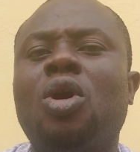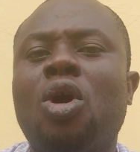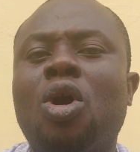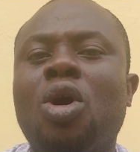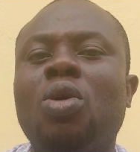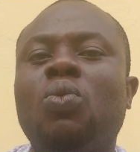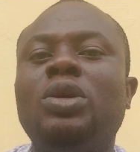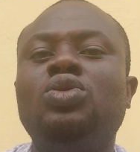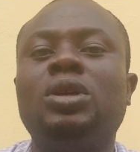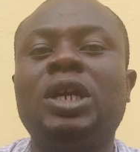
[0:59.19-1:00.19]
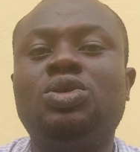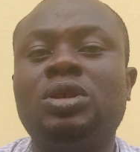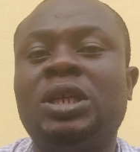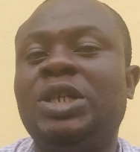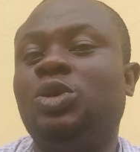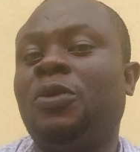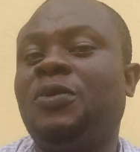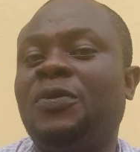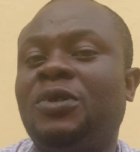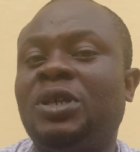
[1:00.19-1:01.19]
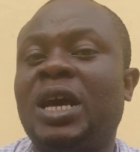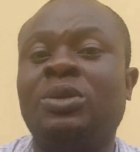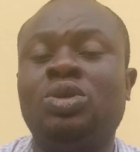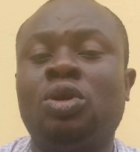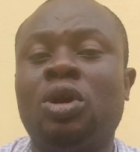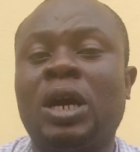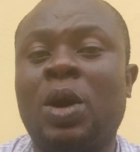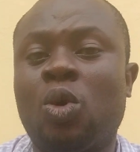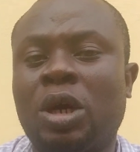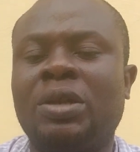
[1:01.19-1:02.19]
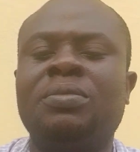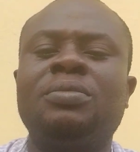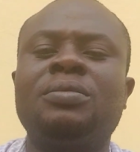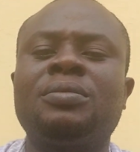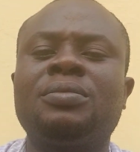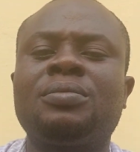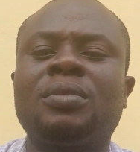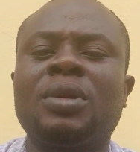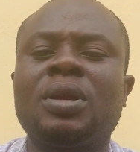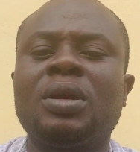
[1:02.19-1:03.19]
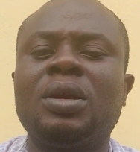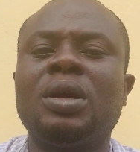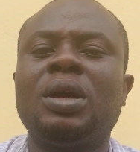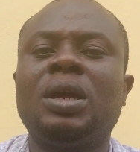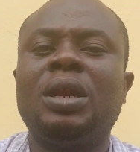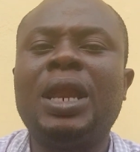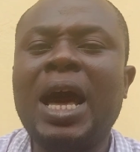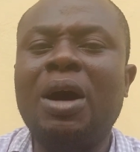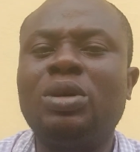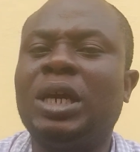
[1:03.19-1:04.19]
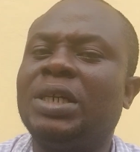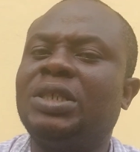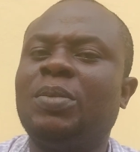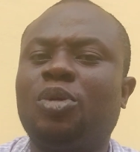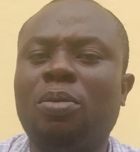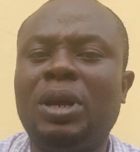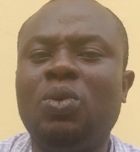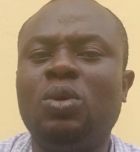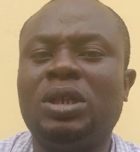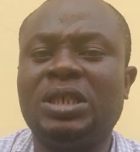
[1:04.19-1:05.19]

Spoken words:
or when you get to the age of 50 and you're no longer working. Now there is a problem with